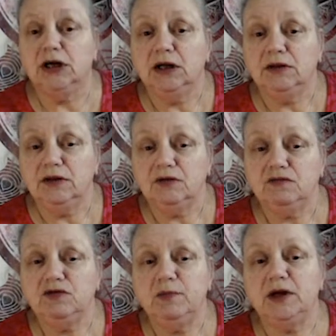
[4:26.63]
that
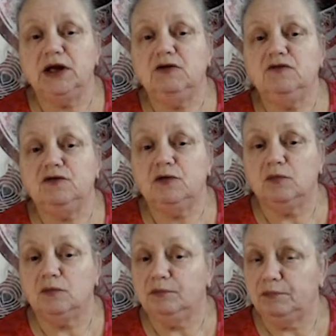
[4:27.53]
remain from
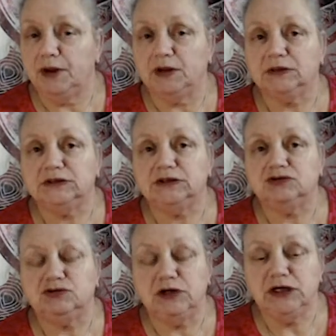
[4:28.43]
past
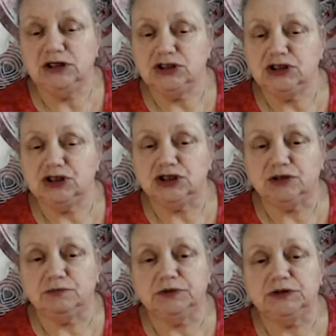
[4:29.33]

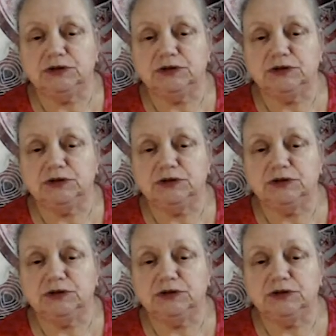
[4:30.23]
relationships.